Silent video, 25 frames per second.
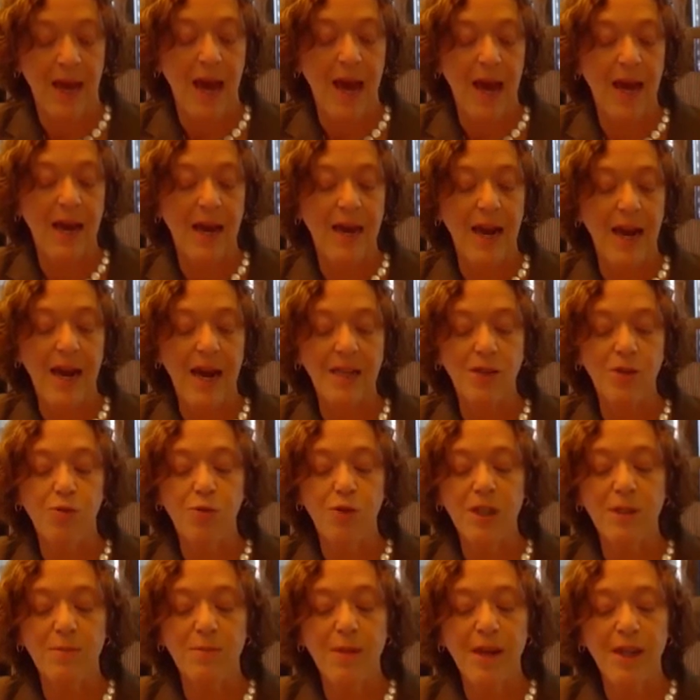And as
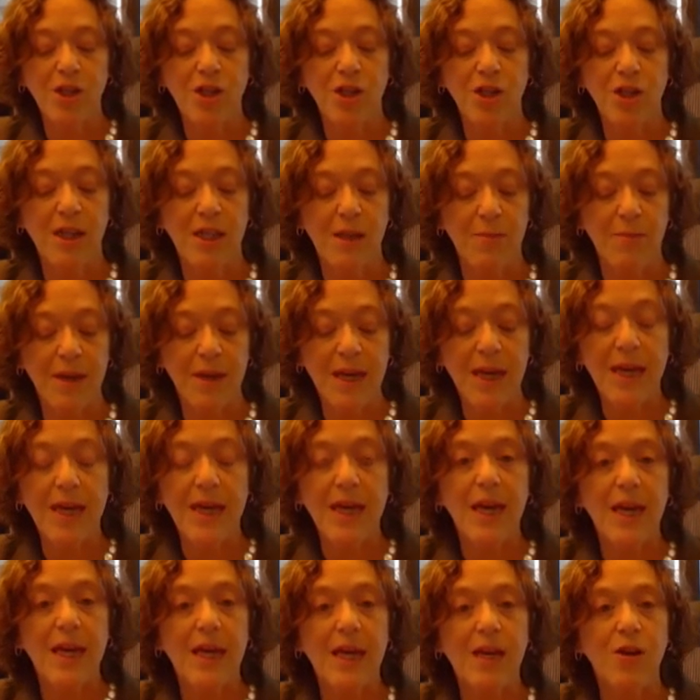Chris mentioned at the
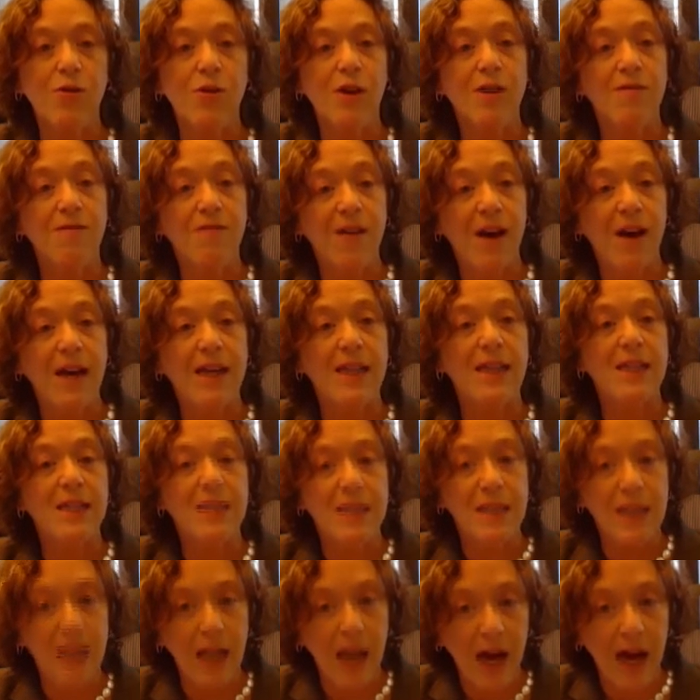beginning, you can find the
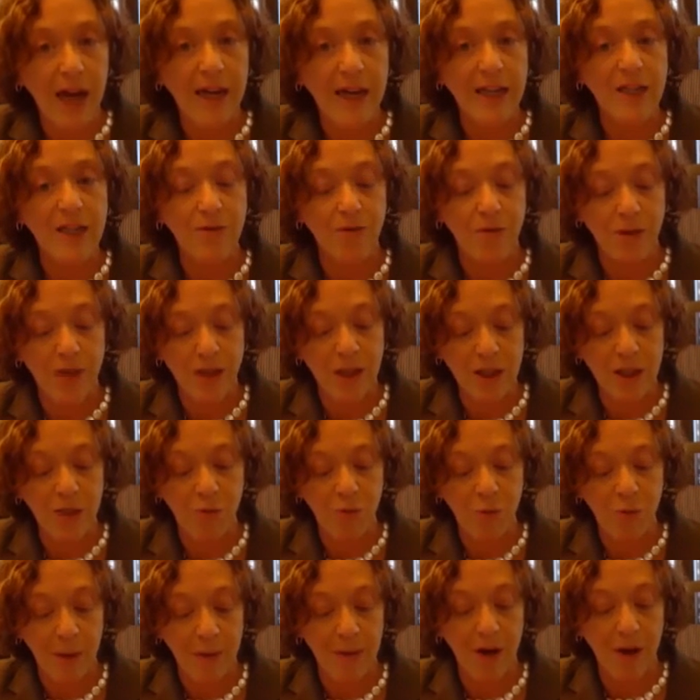slides for this
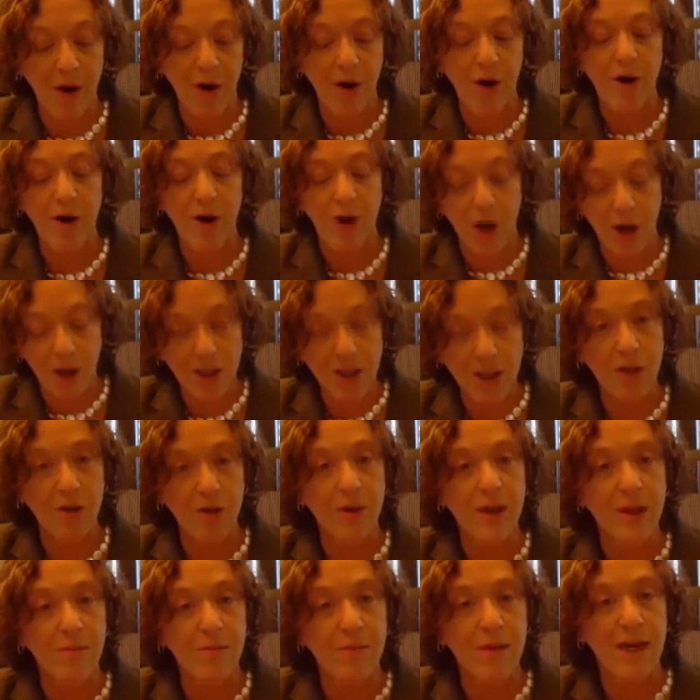webinar also
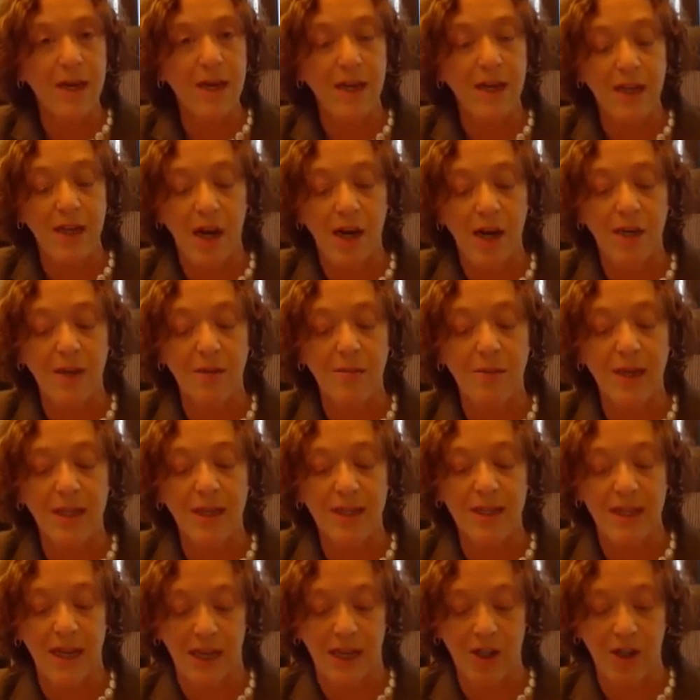in the meeting documents
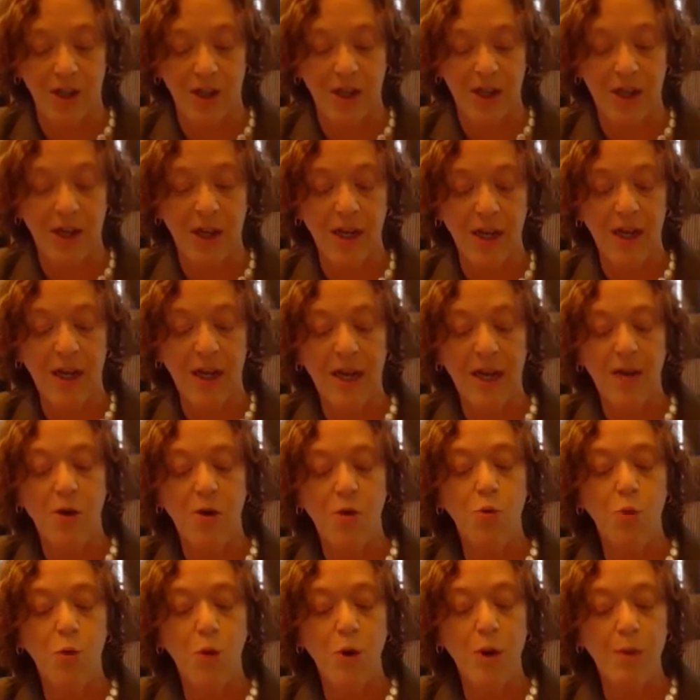section.
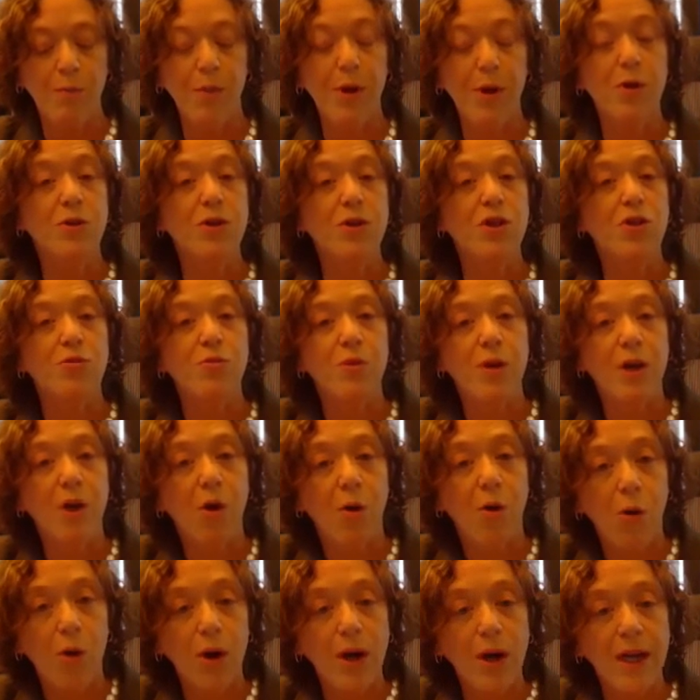We'll post a
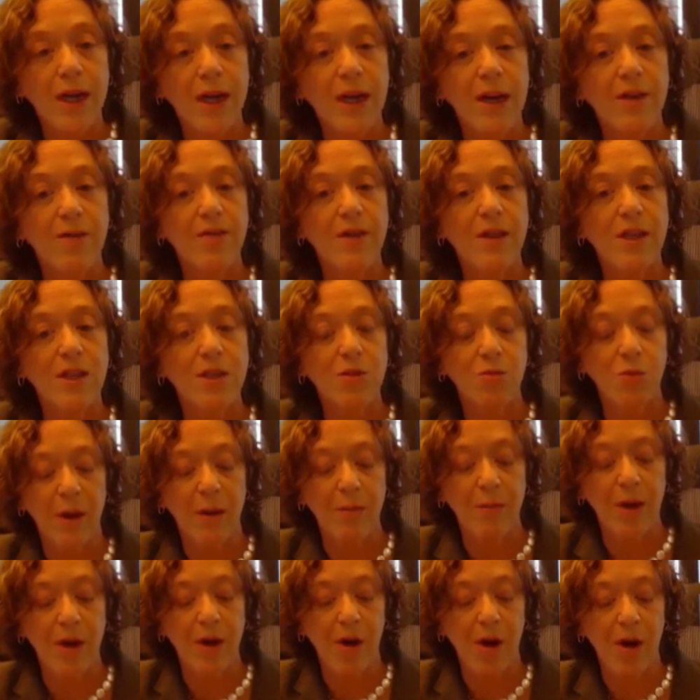recording of this
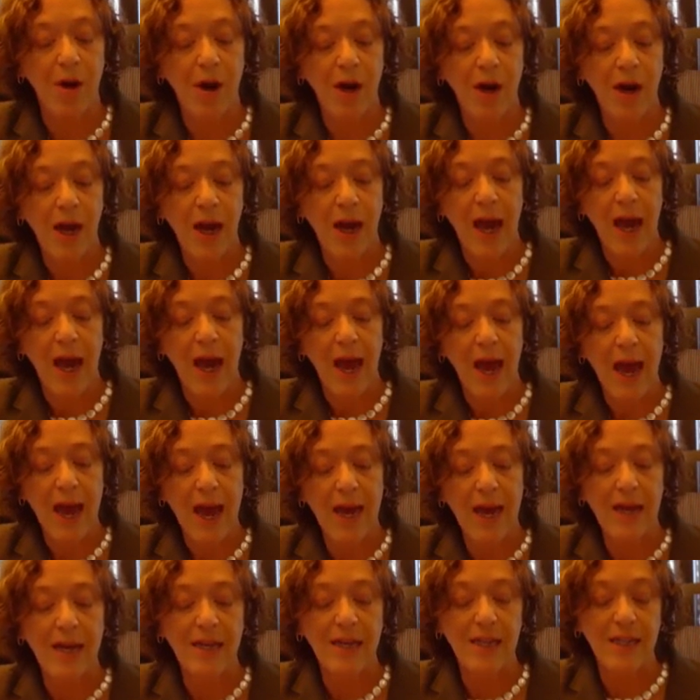webinar
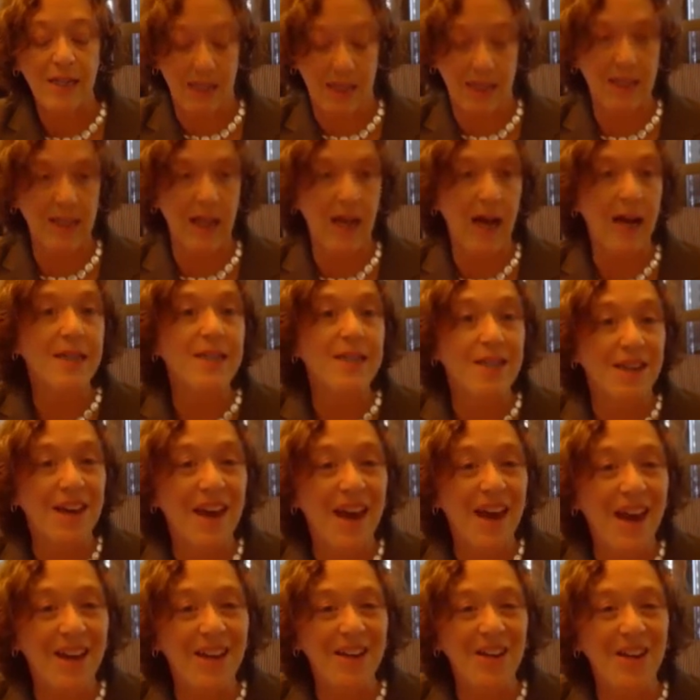and the slides
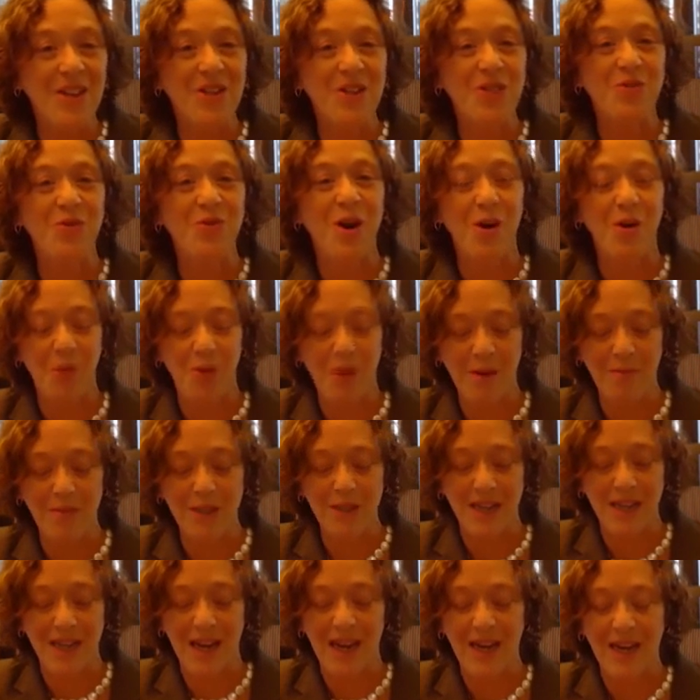again to our
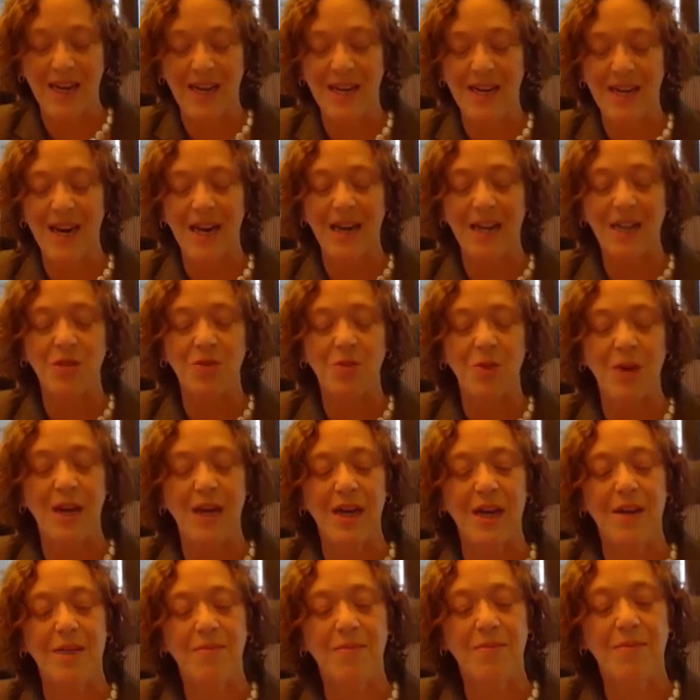website next
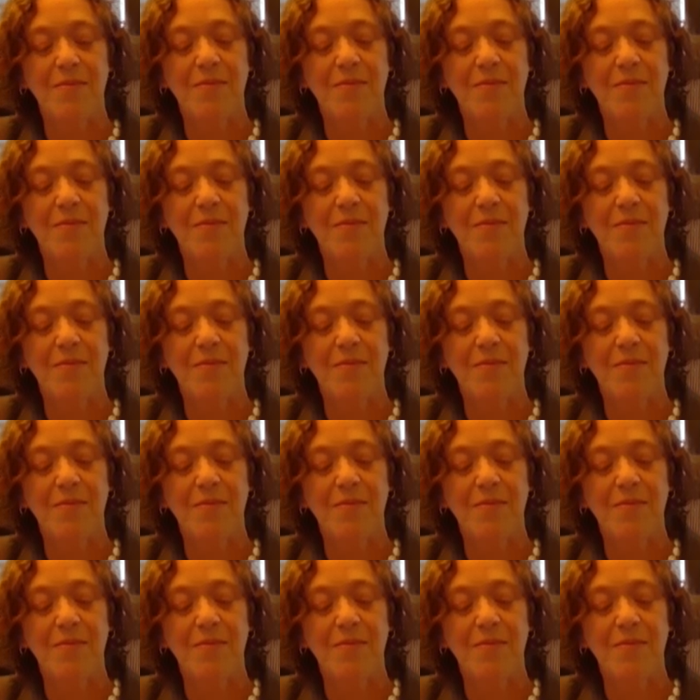week.